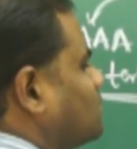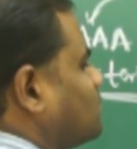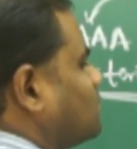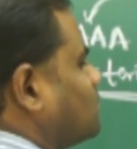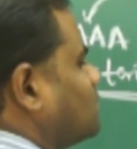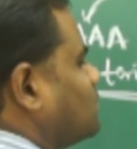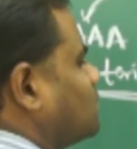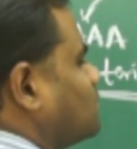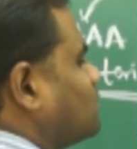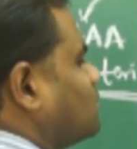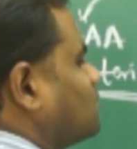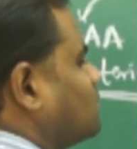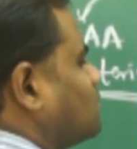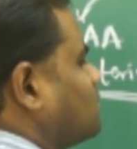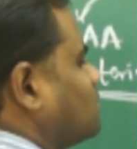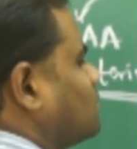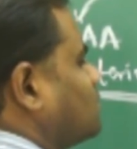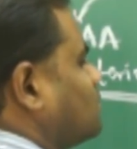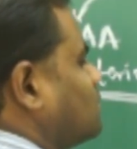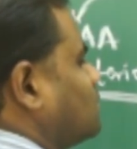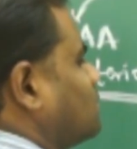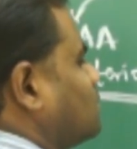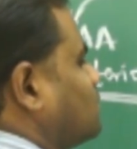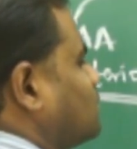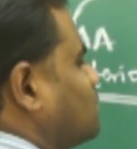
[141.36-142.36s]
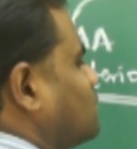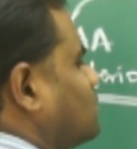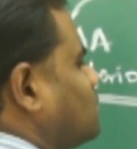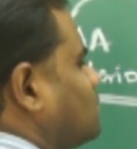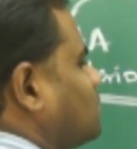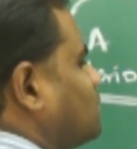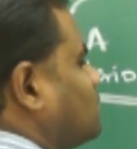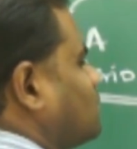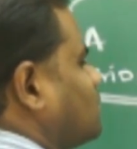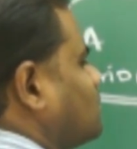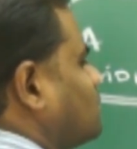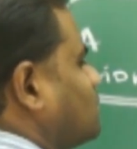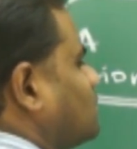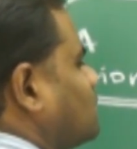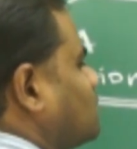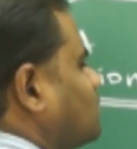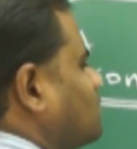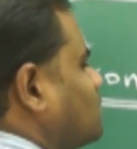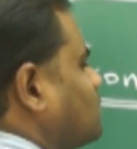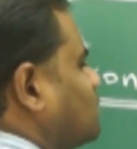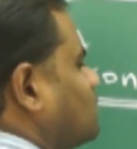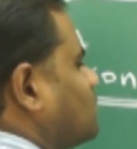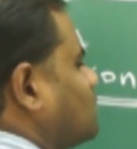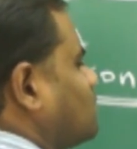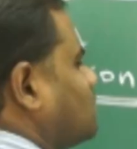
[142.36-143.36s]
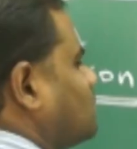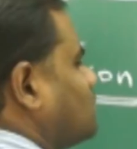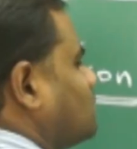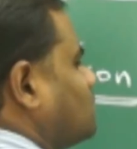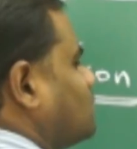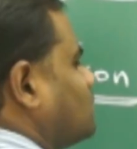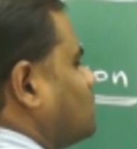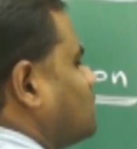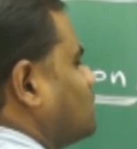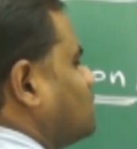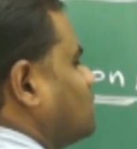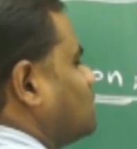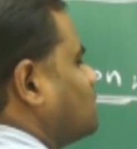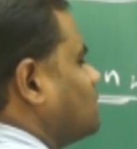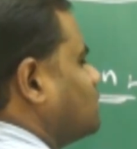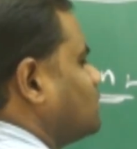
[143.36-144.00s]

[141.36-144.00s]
[no speech]